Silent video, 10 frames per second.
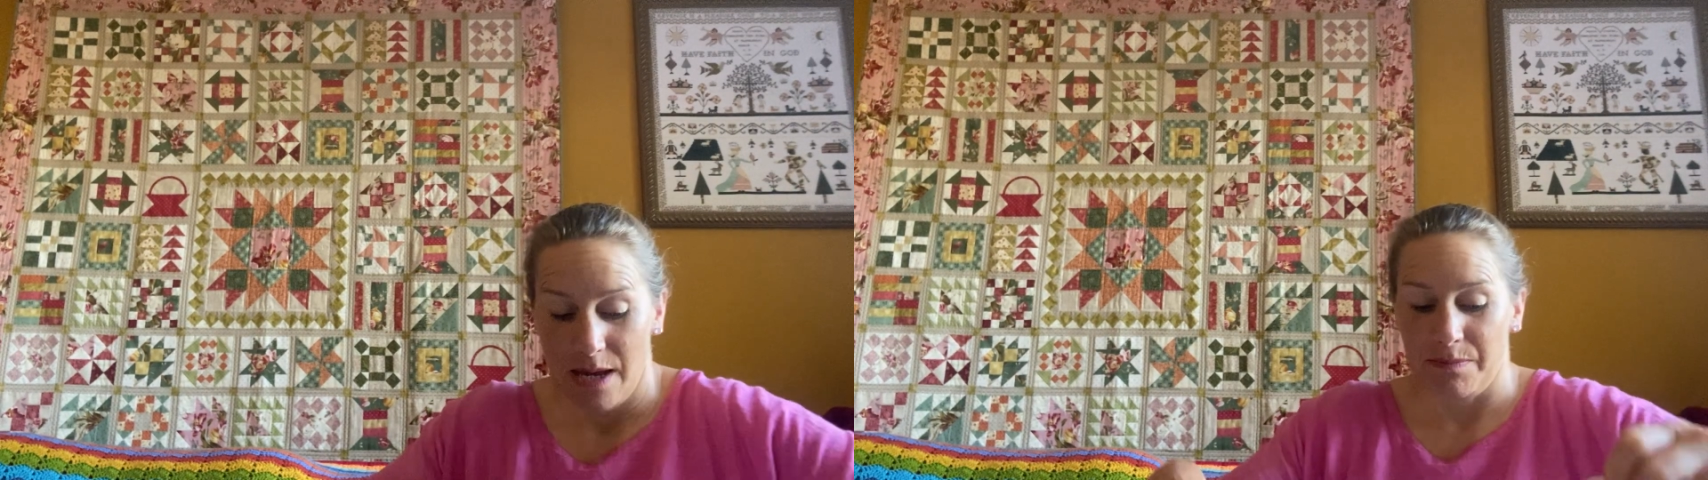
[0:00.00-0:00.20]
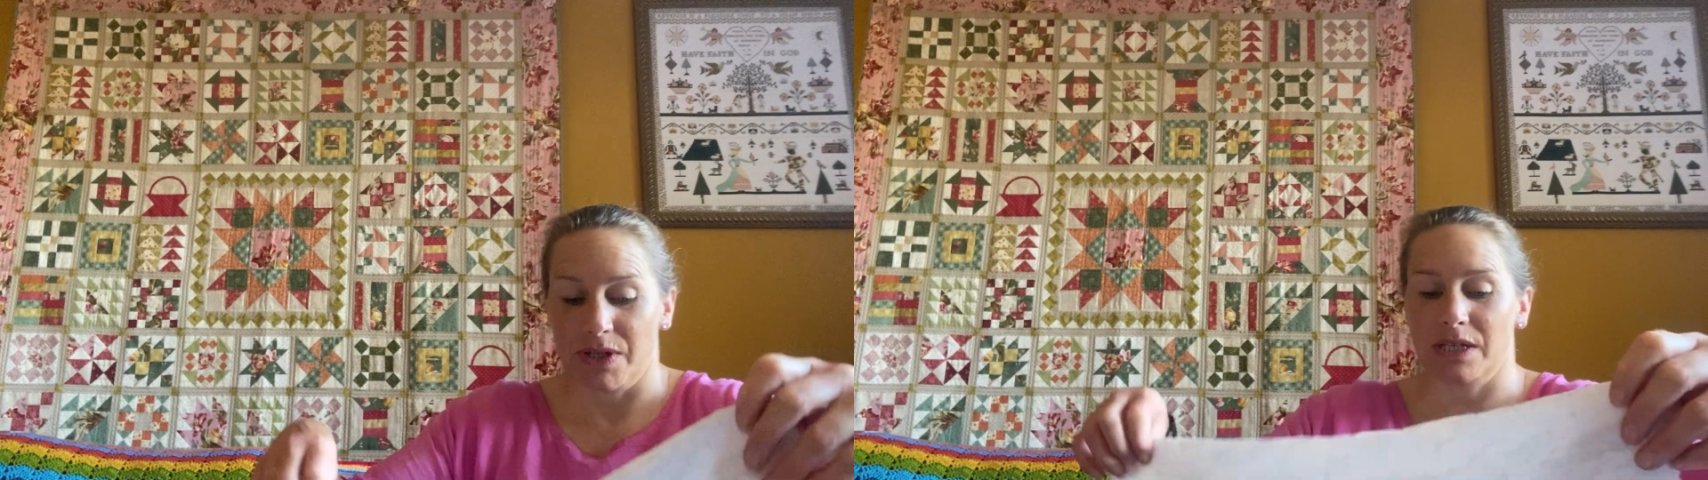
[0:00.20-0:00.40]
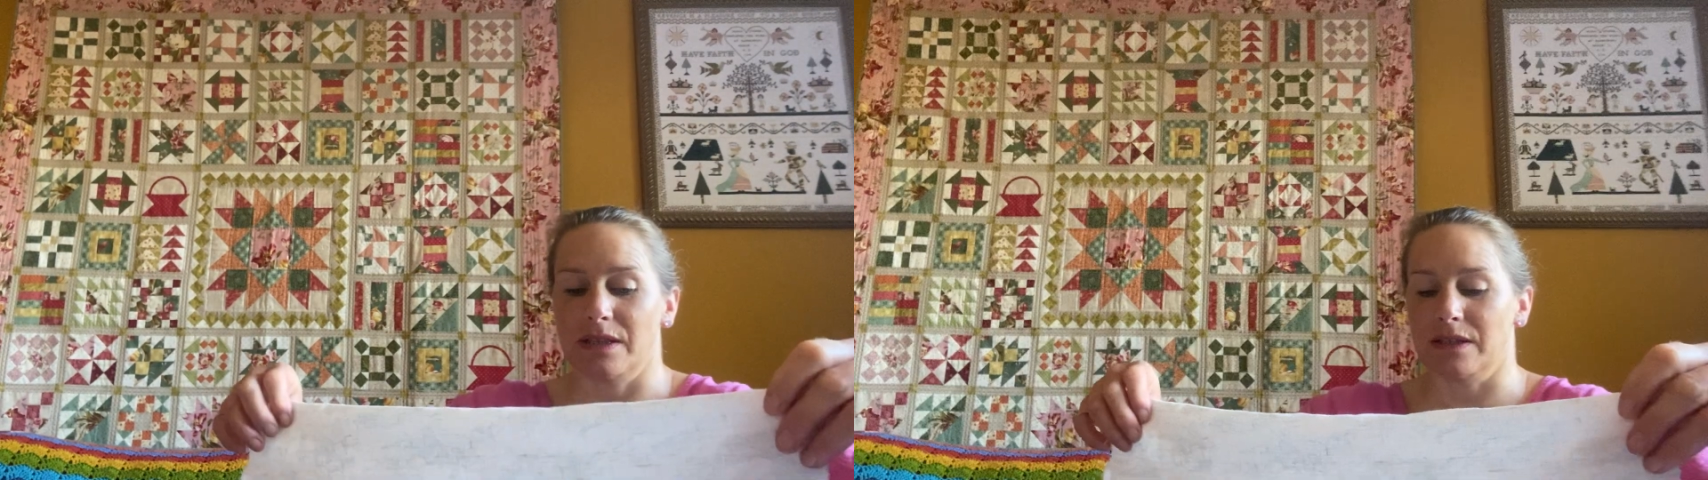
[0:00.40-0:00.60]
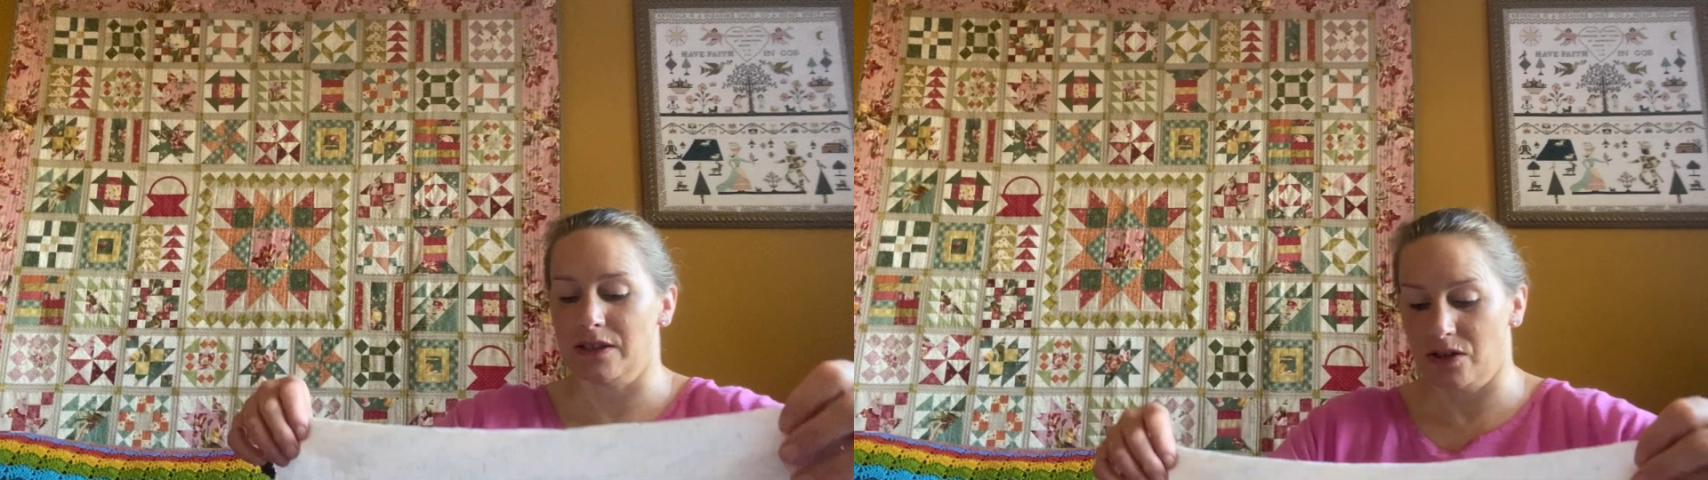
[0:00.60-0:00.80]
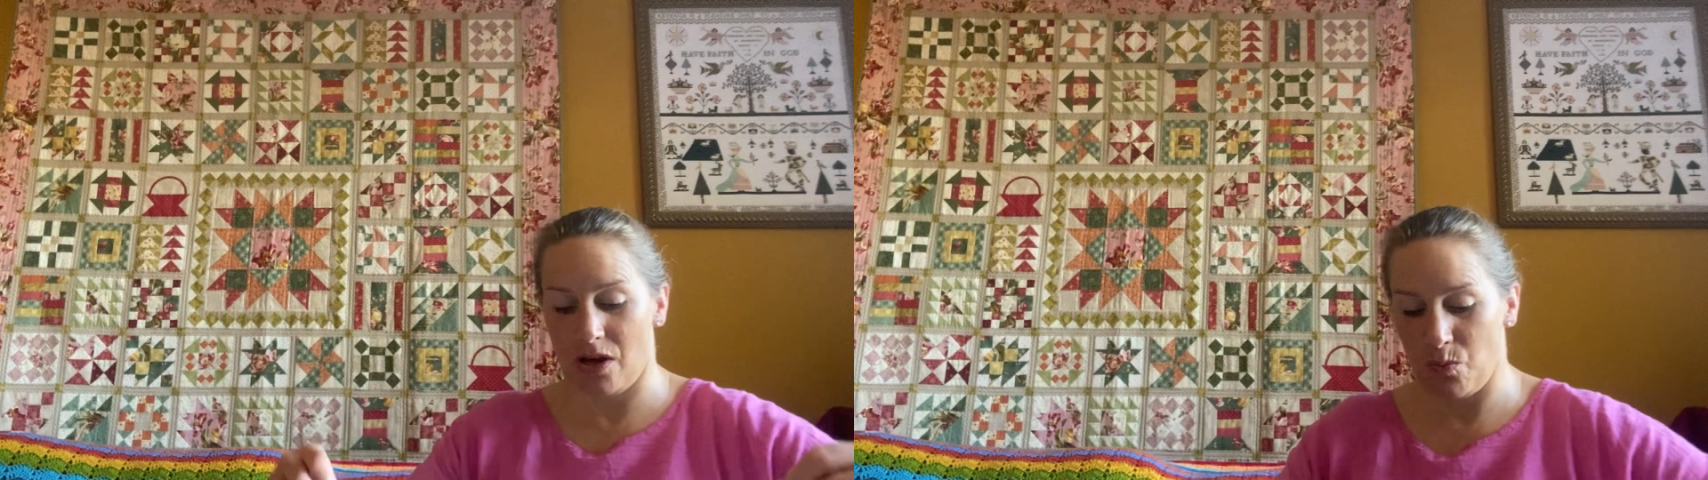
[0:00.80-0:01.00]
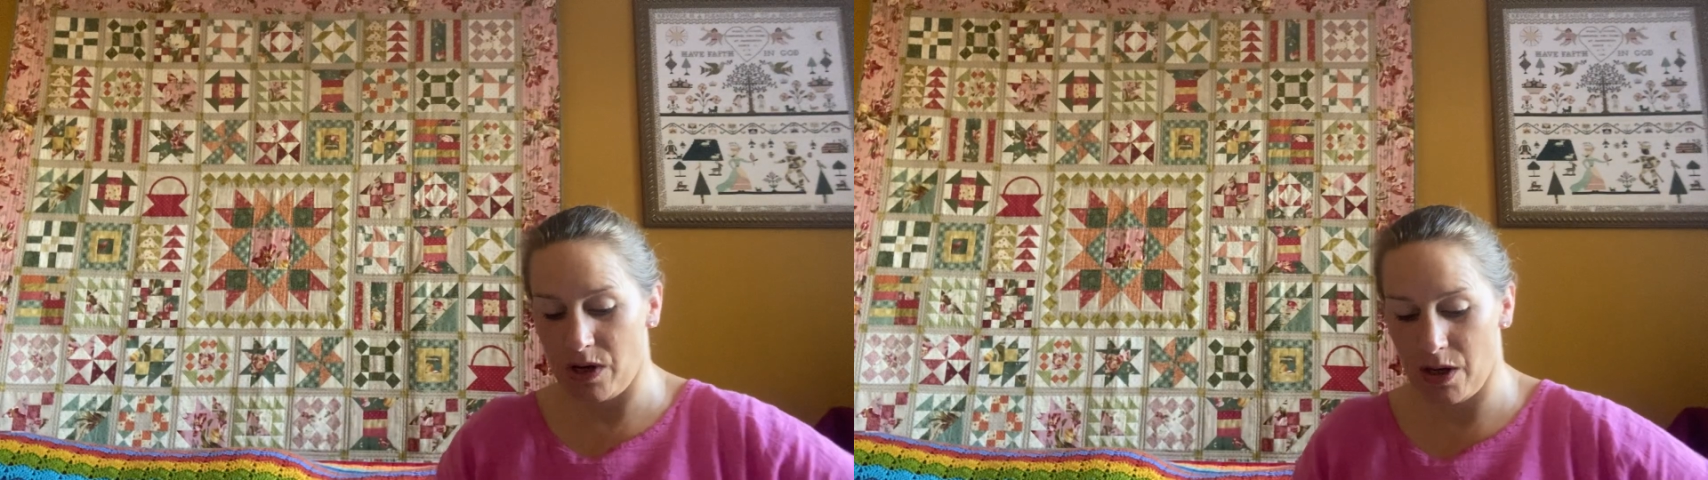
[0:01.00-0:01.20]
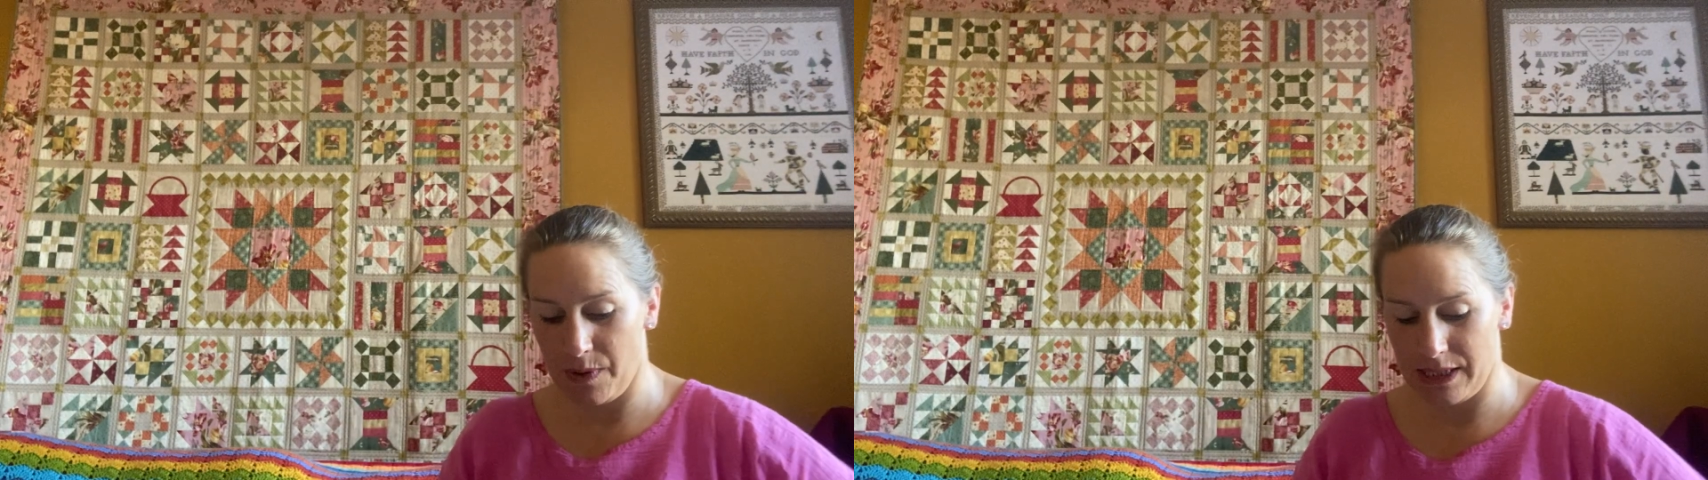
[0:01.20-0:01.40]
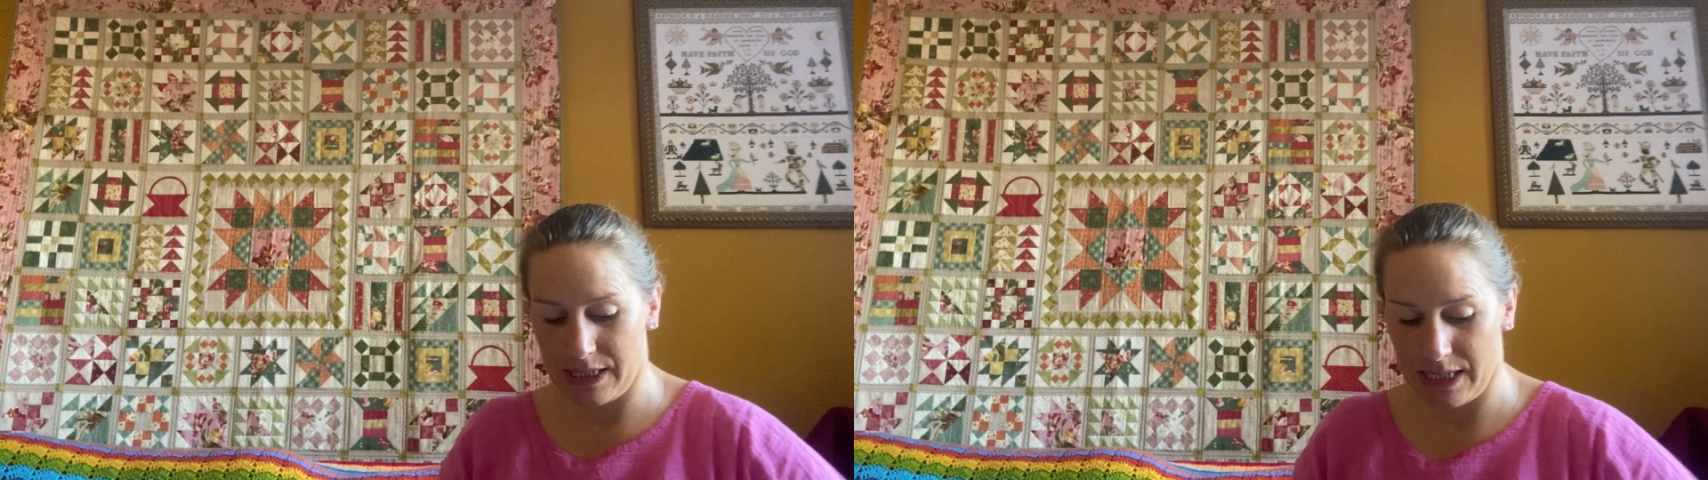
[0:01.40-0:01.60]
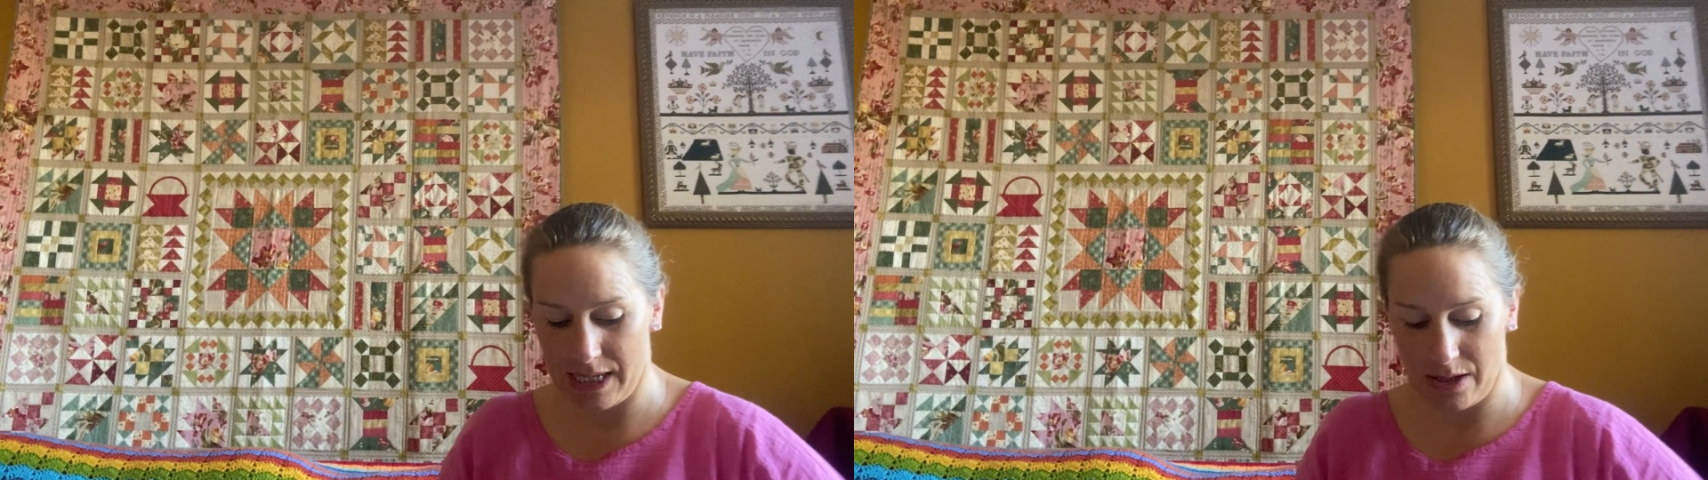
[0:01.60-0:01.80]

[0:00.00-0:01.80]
But at the time when I went in,